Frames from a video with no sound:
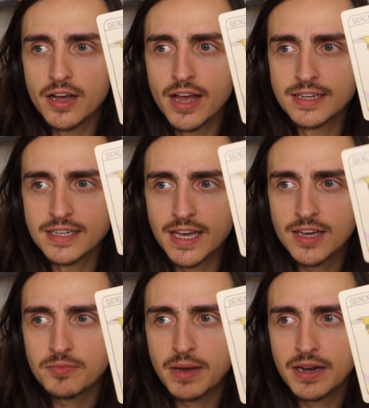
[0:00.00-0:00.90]
and
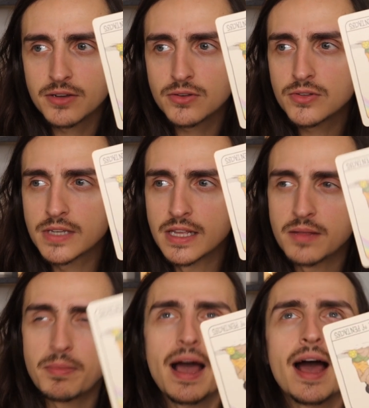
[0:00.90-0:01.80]
King of Pentacles in
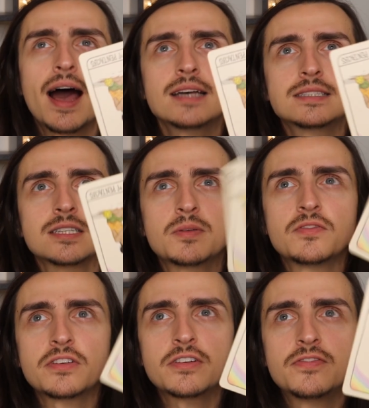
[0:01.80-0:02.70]
the past, it's
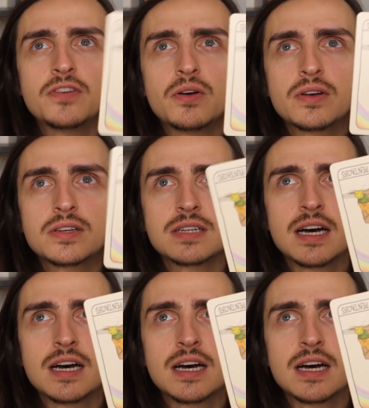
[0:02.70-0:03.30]
been very focused